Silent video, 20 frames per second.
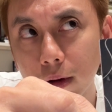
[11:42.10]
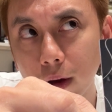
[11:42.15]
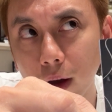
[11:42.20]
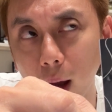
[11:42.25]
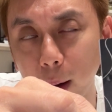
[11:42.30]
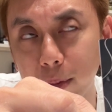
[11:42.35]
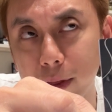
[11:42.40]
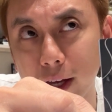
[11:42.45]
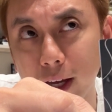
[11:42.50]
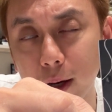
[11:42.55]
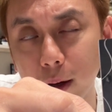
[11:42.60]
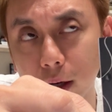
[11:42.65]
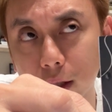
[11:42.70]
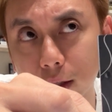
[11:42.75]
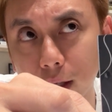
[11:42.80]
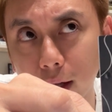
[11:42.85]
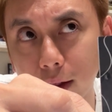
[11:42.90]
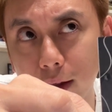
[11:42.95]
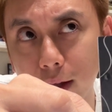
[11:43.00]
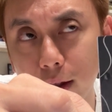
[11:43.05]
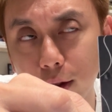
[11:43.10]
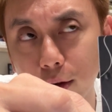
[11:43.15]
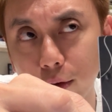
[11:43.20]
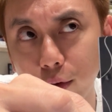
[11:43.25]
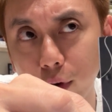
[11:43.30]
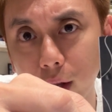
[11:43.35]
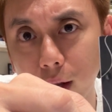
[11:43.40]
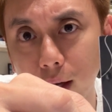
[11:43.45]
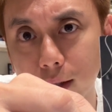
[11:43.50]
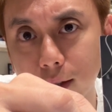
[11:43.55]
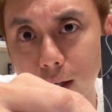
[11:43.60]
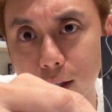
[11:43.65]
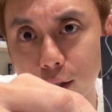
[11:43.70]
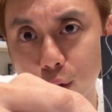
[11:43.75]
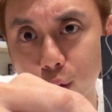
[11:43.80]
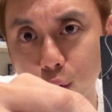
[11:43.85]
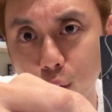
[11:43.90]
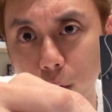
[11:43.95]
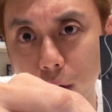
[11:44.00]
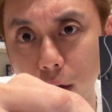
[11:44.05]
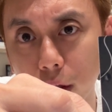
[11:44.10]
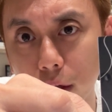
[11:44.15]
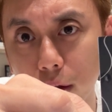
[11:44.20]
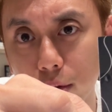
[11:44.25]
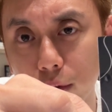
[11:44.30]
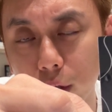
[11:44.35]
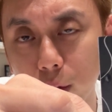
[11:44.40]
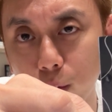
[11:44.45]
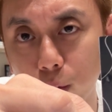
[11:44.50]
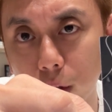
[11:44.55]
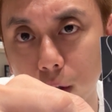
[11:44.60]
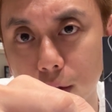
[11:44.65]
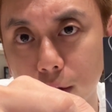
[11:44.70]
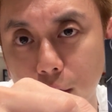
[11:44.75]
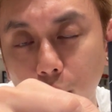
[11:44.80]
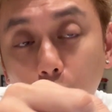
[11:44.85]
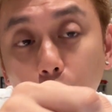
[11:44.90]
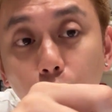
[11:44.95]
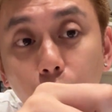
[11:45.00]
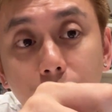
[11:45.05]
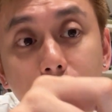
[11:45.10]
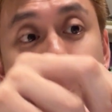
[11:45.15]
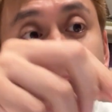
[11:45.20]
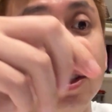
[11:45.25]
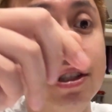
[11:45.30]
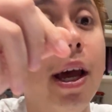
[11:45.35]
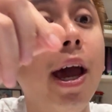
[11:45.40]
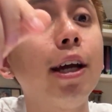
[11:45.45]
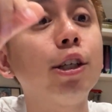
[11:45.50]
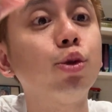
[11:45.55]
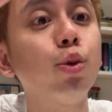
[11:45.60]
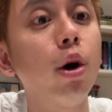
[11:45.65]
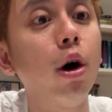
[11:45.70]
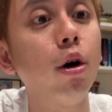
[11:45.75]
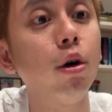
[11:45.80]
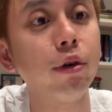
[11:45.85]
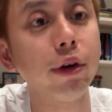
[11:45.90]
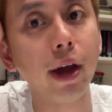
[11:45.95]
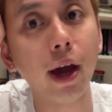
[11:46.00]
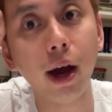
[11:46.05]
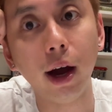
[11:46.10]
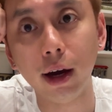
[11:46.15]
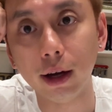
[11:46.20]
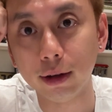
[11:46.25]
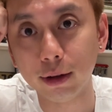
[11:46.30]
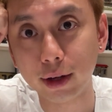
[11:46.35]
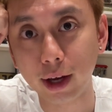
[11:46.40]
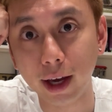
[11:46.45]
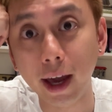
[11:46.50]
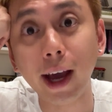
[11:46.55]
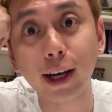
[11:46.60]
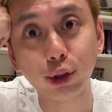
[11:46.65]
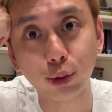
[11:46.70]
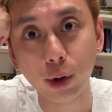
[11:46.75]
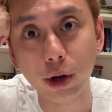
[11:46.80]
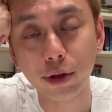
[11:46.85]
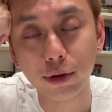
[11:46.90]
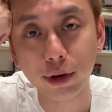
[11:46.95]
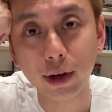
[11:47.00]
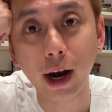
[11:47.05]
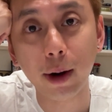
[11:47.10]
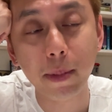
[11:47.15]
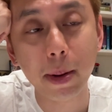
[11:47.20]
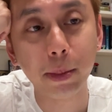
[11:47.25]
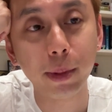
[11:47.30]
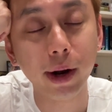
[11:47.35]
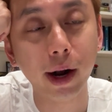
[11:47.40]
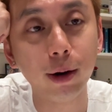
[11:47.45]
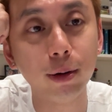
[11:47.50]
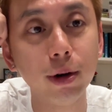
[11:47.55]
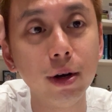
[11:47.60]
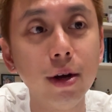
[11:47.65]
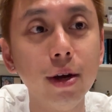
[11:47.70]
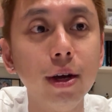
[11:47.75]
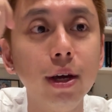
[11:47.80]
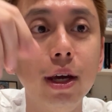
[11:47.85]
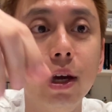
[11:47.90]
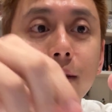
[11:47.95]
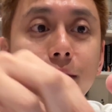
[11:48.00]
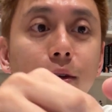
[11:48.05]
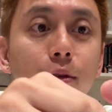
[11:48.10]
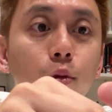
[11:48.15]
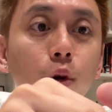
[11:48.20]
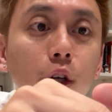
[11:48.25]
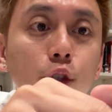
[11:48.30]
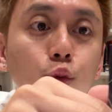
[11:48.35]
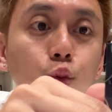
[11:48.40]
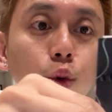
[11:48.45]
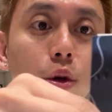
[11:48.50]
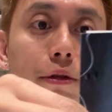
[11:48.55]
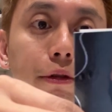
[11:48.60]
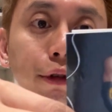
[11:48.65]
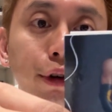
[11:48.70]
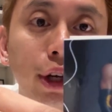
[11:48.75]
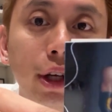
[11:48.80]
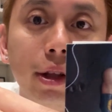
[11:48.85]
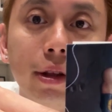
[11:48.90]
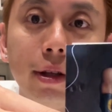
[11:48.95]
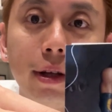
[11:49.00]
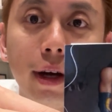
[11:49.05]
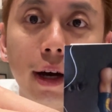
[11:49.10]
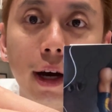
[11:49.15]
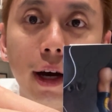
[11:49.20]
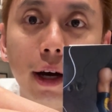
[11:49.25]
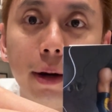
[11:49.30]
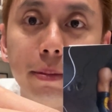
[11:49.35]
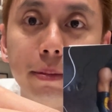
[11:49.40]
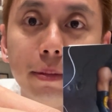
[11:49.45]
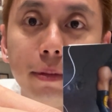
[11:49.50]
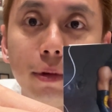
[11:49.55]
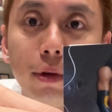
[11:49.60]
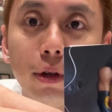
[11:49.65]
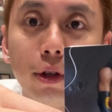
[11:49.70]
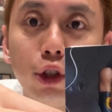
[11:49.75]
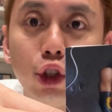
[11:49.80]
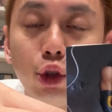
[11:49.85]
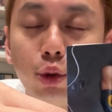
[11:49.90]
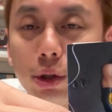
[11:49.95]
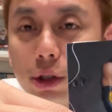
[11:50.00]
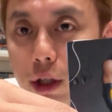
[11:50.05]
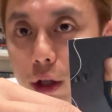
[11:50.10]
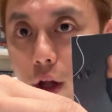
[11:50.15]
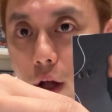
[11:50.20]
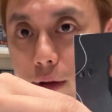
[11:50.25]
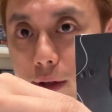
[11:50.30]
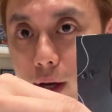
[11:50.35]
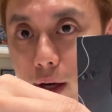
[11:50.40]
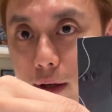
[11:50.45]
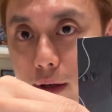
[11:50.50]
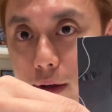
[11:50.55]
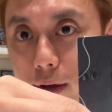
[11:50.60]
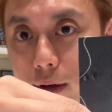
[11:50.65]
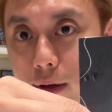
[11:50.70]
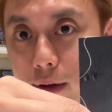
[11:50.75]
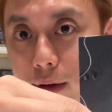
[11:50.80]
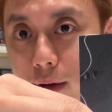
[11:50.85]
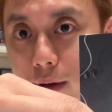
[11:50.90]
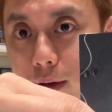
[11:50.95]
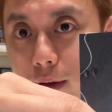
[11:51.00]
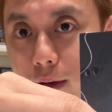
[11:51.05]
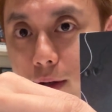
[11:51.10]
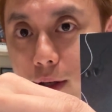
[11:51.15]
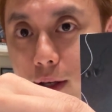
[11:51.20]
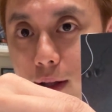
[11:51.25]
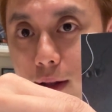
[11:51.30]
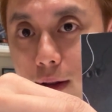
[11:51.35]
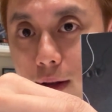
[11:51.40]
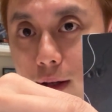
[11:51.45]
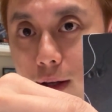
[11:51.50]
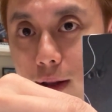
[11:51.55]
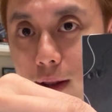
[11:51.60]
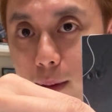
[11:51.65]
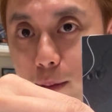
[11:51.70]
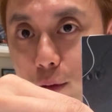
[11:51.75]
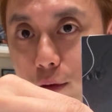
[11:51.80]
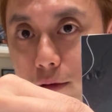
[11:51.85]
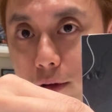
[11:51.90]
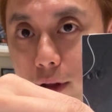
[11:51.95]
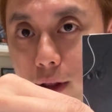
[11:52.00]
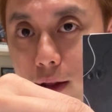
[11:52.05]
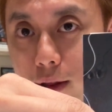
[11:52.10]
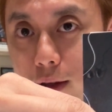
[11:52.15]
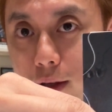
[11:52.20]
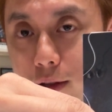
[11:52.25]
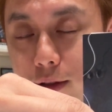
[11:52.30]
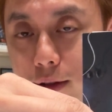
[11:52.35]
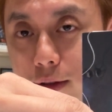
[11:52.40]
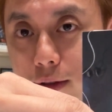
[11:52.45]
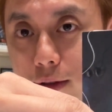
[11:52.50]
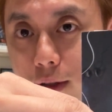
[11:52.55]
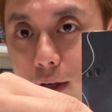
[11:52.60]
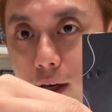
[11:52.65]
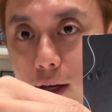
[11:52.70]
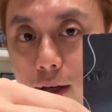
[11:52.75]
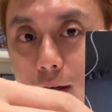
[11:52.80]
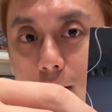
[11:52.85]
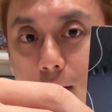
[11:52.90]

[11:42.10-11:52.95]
I'm thinking because I didn't realize X23 was... Oh, this is X... Oh, yeah. Okay, X23. I remember now. If you watch Wolverine, she was a lot younger in that movie than this. Okay.